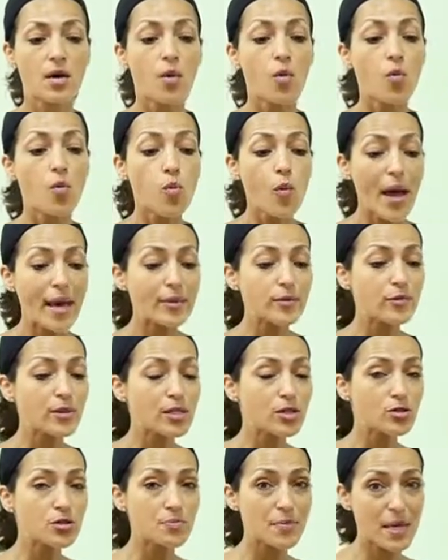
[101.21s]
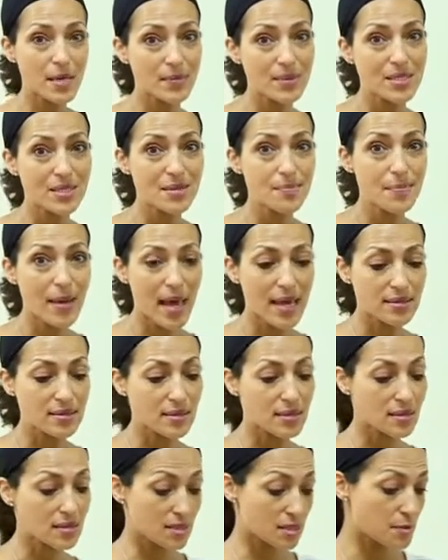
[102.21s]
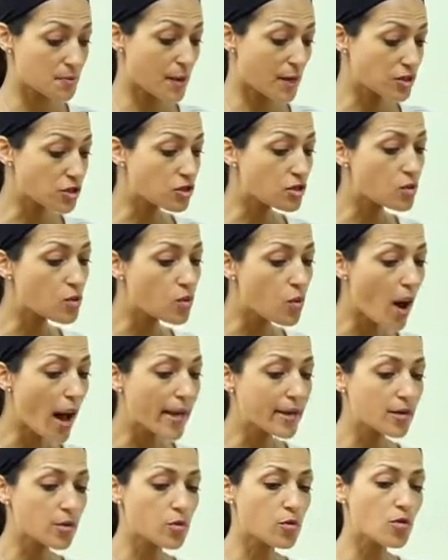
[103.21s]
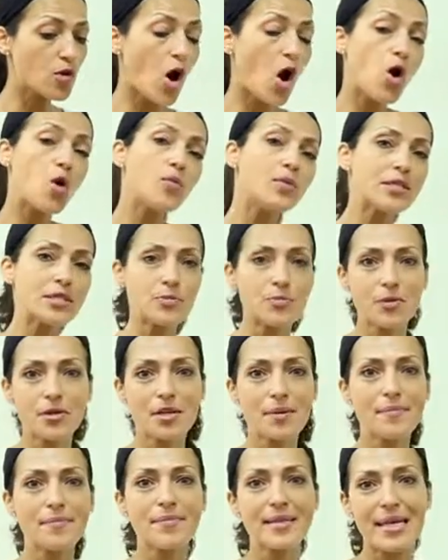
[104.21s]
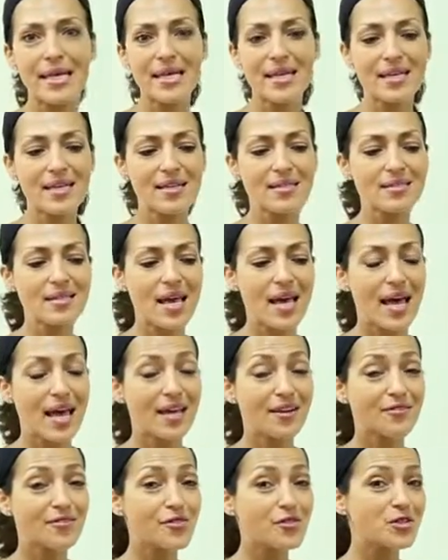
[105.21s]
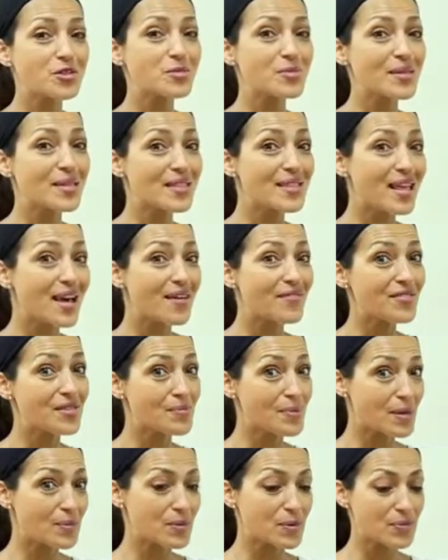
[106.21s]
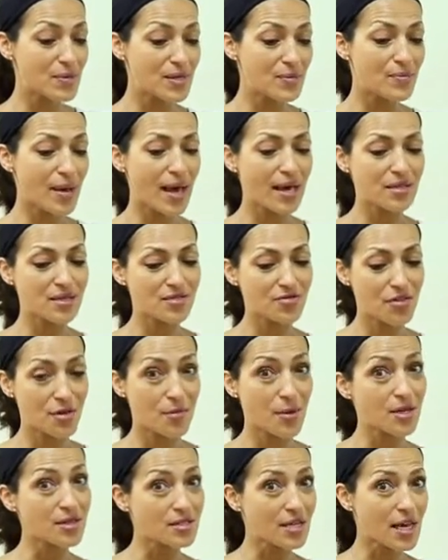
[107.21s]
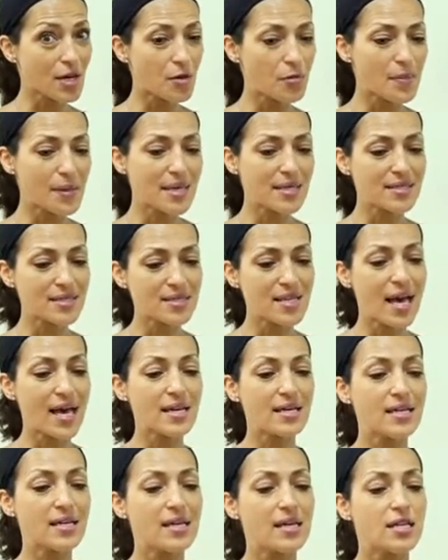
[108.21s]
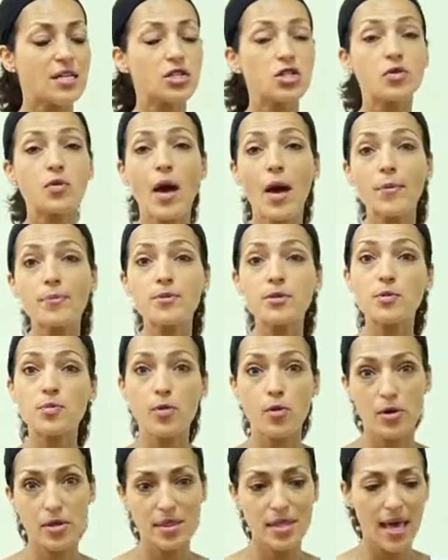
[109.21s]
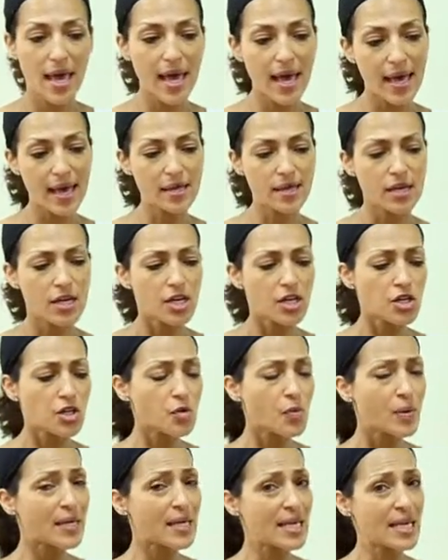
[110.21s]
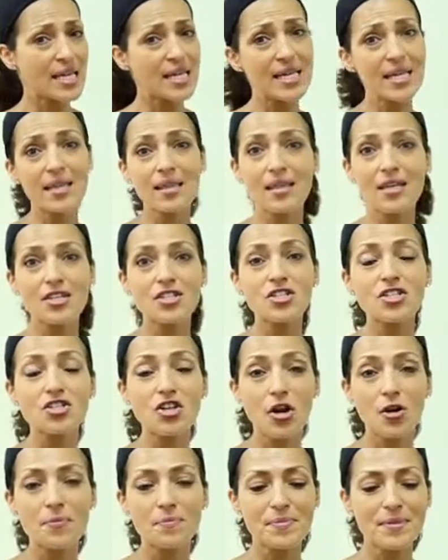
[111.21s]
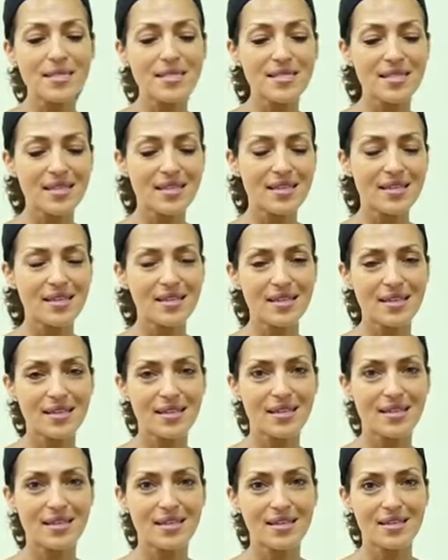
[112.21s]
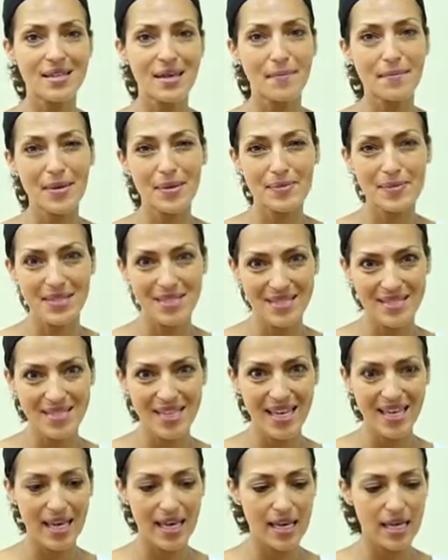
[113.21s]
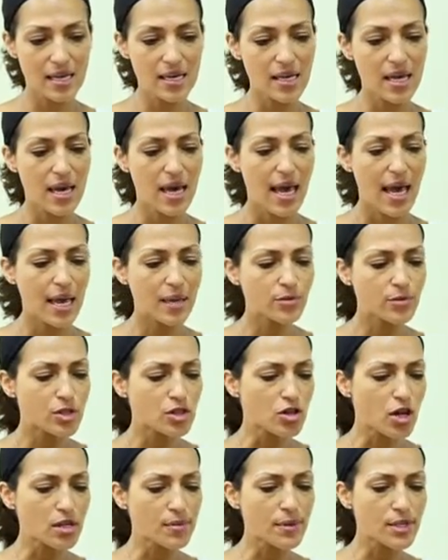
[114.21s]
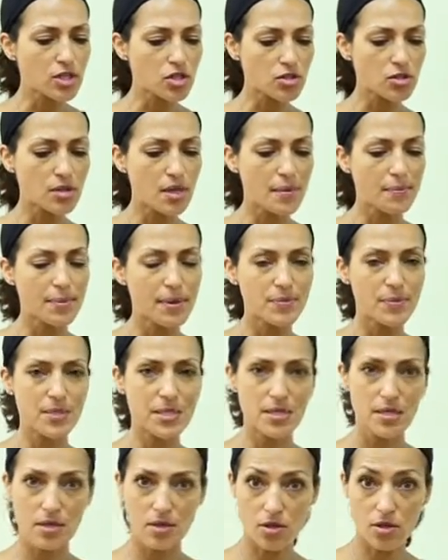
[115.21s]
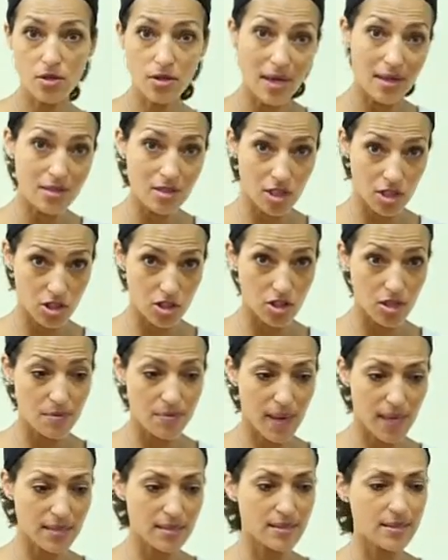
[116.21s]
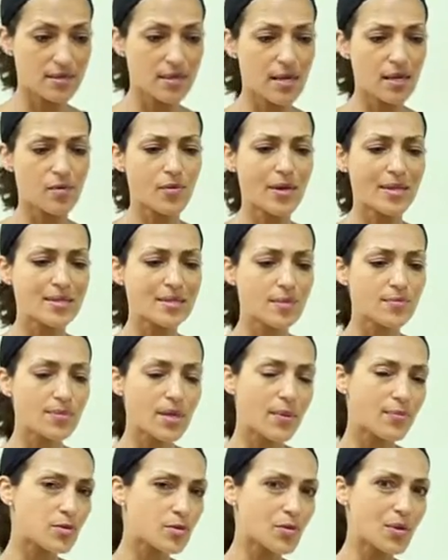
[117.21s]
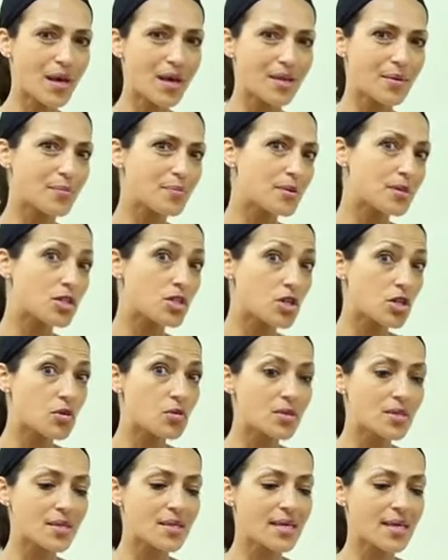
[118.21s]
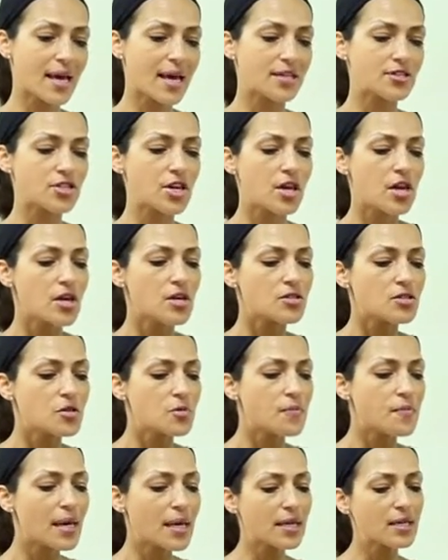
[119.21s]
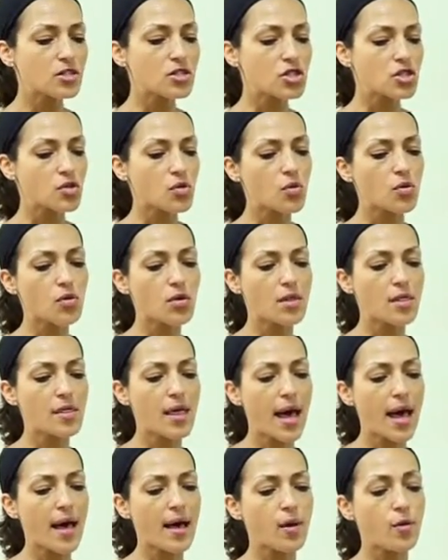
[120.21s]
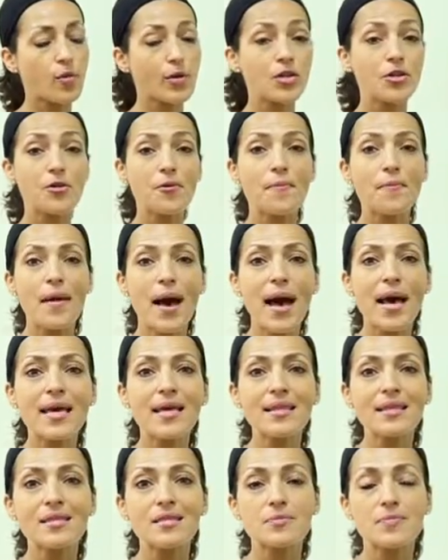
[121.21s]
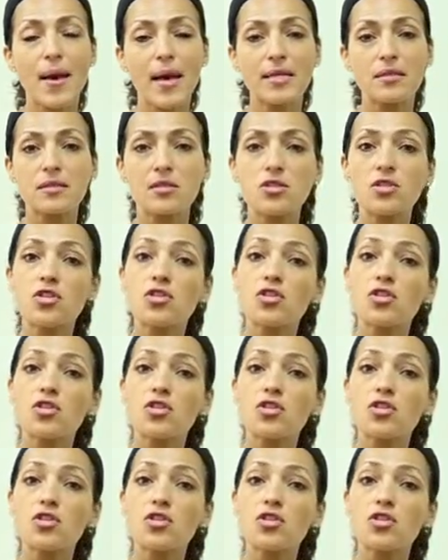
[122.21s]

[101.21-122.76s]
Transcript: When we use babies in baskets, especially wire, we're always putting blankets, and of course we love the baby bean bags from our Tyopan site to help support the head. You don't want anything sharp sticking in baby's skin, and we try to make sure that baby's skin are not touching the baskets anyway. Sometimes we'll kind of put the toes in the edge. So make sure that when you're buying these baskets